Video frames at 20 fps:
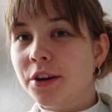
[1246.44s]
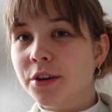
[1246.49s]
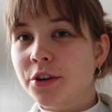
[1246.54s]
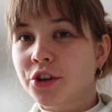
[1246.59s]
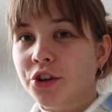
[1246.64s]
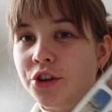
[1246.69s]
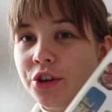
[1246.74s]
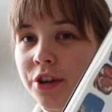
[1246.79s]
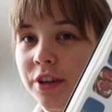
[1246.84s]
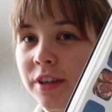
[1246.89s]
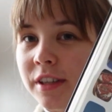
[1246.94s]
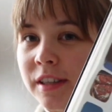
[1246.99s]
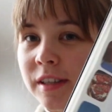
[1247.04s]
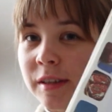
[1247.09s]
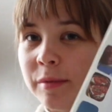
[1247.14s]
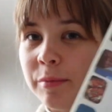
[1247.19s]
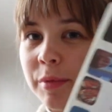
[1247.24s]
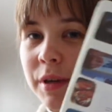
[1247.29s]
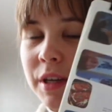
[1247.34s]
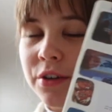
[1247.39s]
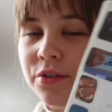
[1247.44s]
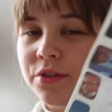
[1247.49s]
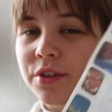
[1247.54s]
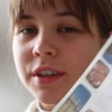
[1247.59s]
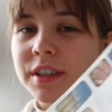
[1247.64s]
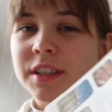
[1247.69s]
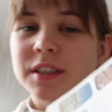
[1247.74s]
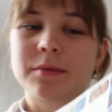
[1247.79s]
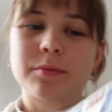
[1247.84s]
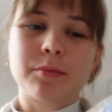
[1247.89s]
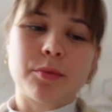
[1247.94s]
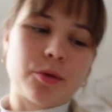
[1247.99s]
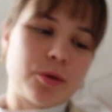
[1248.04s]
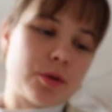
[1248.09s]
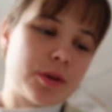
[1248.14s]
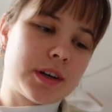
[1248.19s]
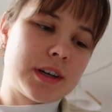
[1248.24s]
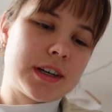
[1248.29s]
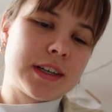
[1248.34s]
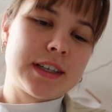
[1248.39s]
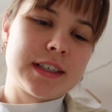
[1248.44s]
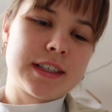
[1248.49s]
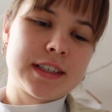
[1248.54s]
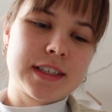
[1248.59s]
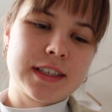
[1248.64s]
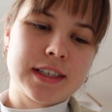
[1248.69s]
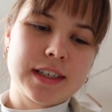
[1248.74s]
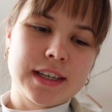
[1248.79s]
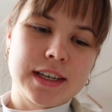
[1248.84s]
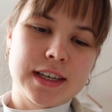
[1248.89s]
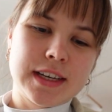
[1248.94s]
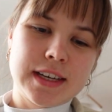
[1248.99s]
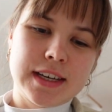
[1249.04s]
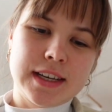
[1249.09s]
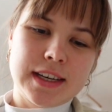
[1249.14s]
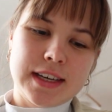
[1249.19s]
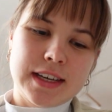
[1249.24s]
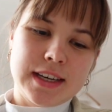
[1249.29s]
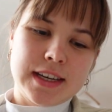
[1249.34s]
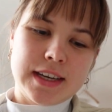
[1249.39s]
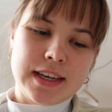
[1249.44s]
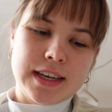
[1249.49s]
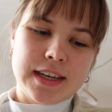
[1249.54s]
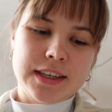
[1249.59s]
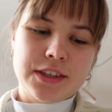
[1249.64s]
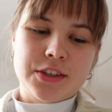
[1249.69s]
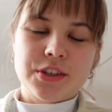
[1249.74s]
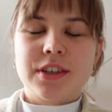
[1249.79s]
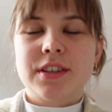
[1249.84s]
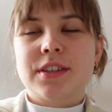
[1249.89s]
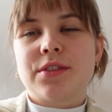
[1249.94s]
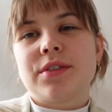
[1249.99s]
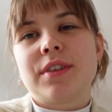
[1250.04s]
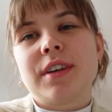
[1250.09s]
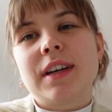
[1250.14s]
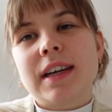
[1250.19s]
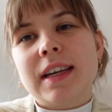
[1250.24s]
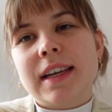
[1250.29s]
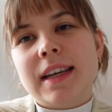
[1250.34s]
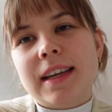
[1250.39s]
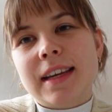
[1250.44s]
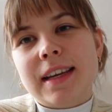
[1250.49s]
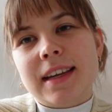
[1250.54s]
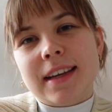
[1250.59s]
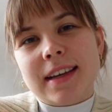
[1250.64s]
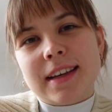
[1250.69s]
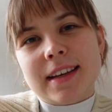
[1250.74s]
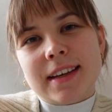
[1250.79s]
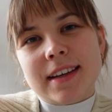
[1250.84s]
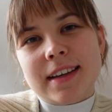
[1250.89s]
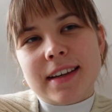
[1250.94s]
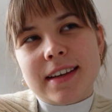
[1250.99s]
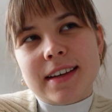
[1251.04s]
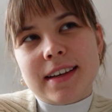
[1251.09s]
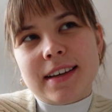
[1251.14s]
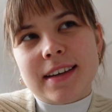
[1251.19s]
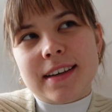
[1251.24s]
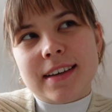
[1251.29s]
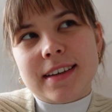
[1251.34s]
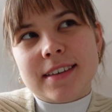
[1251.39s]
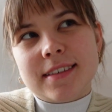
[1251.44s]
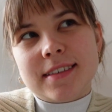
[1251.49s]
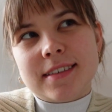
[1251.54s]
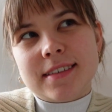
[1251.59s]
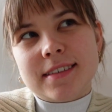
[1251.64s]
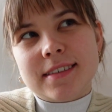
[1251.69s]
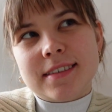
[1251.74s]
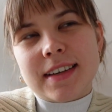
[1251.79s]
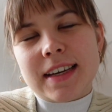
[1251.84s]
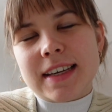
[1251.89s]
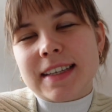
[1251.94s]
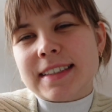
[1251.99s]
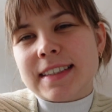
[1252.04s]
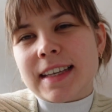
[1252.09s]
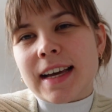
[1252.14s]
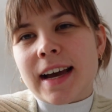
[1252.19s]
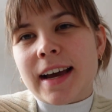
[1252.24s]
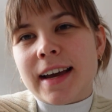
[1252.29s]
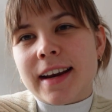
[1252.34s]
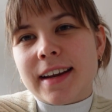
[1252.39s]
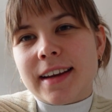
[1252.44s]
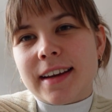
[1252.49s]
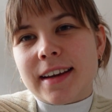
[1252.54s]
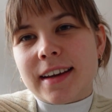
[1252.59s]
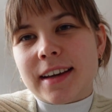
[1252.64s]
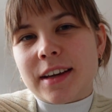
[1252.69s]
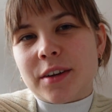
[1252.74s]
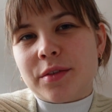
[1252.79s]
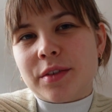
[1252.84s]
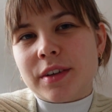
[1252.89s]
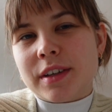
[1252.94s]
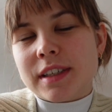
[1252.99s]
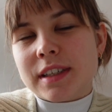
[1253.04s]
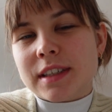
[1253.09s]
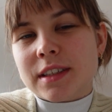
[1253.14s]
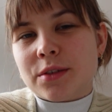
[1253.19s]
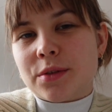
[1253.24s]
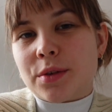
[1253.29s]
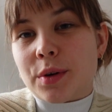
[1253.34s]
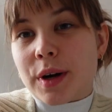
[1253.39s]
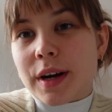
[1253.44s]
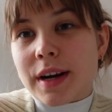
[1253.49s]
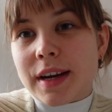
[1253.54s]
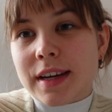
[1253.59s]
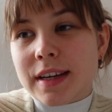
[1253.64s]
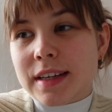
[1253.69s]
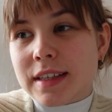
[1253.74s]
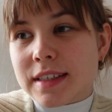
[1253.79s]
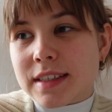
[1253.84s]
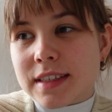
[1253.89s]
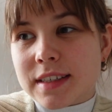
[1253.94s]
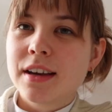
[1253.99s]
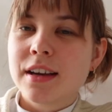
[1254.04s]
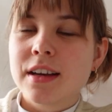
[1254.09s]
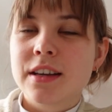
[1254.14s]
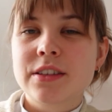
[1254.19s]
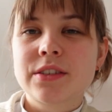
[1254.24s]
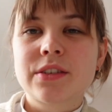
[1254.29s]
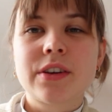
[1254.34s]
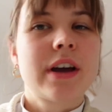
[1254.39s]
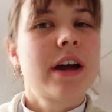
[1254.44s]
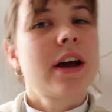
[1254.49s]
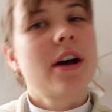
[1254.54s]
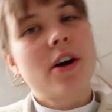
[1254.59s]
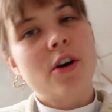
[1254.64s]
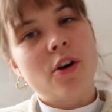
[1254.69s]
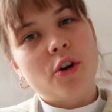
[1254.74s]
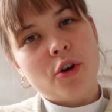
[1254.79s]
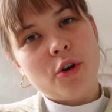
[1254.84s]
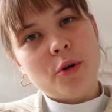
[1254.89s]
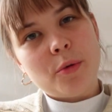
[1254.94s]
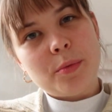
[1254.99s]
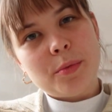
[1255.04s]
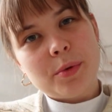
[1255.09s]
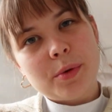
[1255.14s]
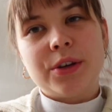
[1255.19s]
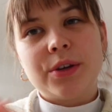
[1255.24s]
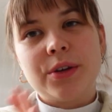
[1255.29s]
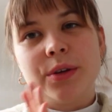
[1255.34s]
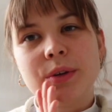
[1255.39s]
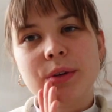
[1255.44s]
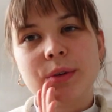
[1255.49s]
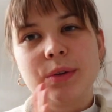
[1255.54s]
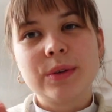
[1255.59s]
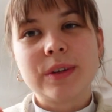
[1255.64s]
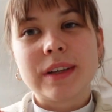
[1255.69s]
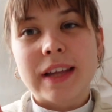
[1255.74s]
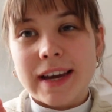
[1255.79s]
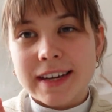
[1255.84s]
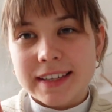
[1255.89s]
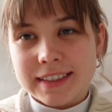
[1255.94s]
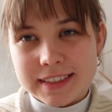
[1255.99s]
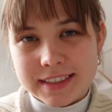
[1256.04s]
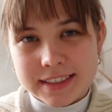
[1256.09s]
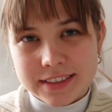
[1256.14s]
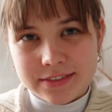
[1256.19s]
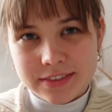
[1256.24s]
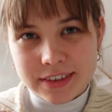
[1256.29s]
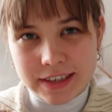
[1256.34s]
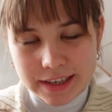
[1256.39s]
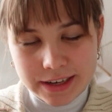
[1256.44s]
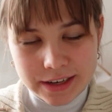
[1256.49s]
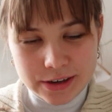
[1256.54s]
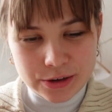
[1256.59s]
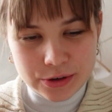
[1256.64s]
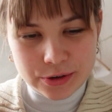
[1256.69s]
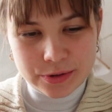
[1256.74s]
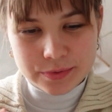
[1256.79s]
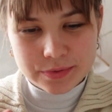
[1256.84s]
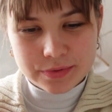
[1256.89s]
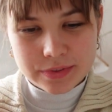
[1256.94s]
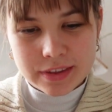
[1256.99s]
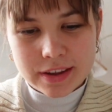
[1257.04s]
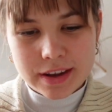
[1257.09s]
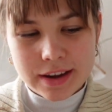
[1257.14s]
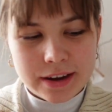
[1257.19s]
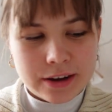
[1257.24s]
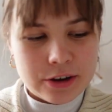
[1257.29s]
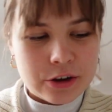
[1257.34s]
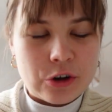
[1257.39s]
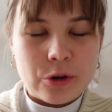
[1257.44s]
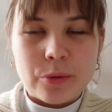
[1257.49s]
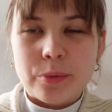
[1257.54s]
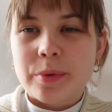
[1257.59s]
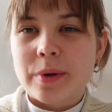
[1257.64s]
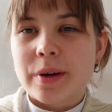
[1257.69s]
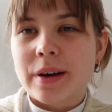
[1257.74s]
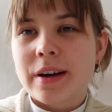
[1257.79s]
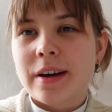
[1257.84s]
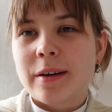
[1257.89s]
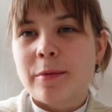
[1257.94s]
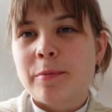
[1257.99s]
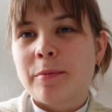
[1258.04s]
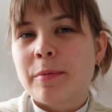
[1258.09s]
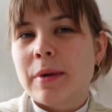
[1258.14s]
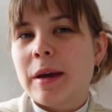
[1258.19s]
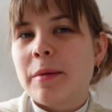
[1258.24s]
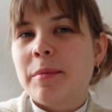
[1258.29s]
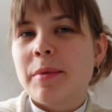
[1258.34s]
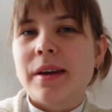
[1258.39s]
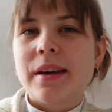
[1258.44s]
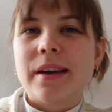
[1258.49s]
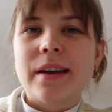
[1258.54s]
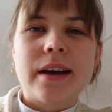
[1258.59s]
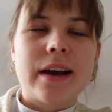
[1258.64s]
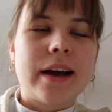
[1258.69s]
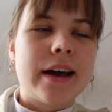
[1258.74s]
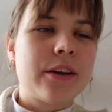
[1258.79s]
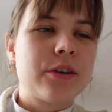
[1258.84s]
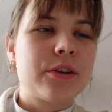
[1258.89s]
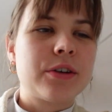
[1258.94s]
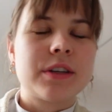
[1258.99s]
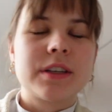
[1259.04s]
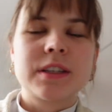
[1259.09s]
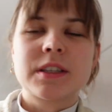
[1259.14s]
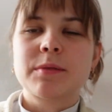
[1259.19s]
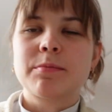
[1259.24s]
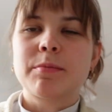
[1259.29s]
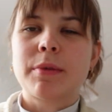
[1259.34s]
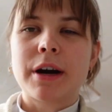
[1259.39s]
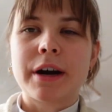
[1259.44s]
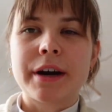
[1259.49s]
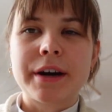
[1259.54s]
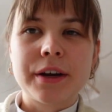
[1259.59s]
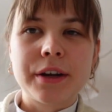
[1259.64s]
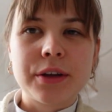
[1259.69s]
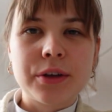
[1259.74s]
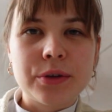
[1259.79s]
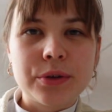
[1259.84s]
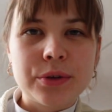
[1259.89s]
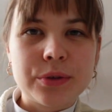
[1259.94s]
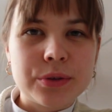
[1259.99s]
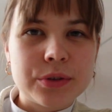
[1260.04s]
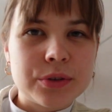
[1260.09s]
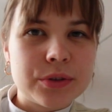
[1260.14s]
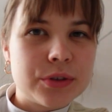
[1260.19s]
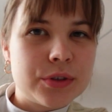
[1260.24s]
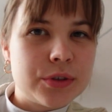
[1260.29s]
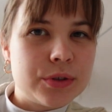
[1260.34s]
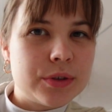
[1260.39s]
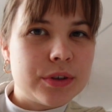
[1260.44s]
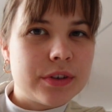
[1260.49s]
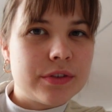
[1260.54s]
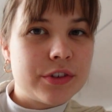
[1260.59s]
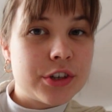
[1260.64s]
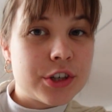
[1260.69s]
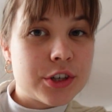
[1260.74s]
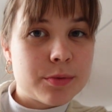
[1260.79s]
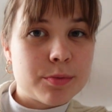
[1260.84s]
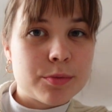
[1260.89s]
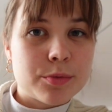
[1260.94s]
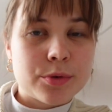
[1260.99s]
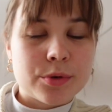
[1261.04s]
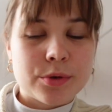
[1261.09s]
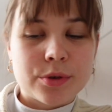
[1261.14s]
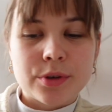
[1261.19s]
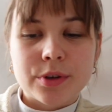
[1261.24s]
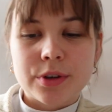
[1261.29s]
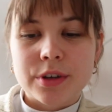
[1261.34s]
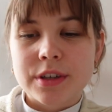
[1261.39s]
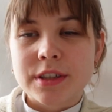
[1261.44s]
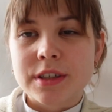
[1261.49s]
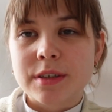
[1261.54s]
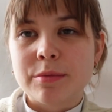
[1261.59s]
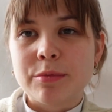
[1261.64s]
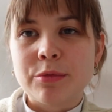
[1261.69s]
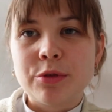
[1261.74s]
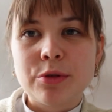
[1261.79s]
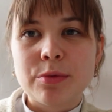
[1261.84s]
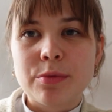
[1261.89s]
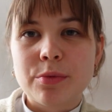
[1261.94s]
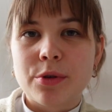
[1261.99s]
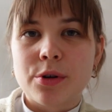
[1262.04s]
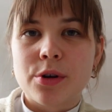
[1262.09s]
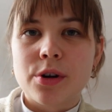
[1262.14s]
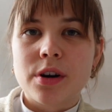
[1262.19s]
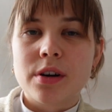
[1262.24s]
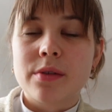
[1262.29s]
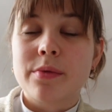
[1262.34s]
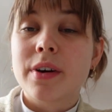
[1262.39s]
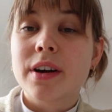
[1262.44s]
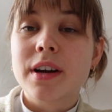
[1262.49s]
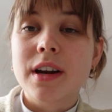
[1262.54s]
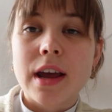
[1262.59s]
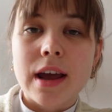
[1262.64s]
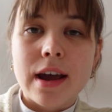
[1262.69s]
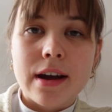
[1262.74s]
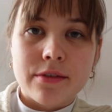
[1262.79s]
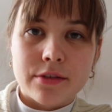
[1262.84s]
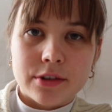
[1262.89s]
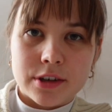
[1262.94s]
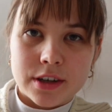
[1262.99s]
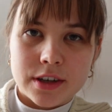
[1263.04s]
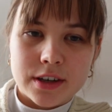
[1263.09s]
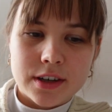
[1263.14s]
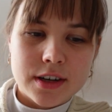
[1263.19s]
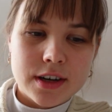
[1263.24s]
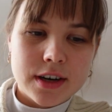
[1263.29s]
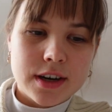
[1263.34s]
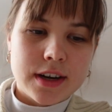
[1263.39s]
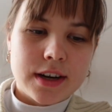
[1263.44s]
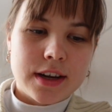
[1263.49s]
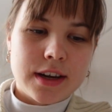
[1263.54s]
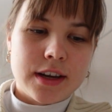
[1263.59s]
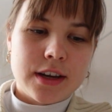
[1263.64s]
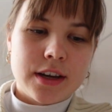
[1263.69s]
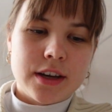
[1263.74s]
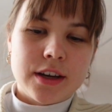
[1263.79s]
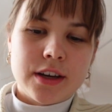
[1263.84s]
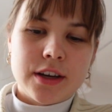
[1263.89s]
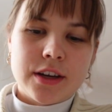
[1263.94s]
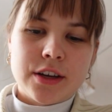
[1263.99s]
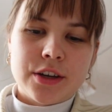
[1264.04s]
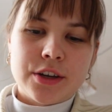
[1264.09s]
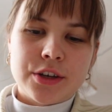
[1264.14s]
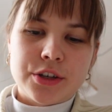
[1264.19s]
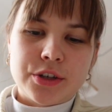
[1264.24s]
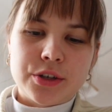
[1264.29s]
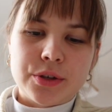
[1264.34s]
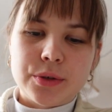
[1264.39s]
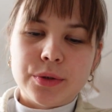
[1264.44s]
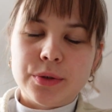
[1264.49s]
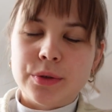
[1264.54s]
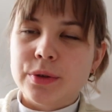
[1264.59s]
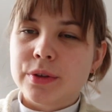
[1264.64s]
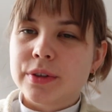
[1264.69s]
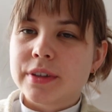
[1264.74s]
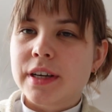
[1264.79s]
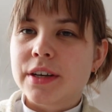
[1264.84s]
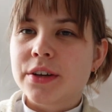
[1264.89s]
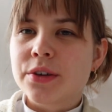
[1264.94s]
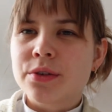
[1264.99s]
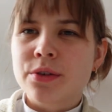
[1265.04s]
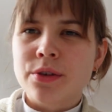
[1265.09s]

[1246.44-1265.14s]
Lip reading: journal Pinterest board. It's just really exciting. It feels great. So I hope you like this video. I hope maybe I could inspire you to do a vision board, a mood board, whatever, to set your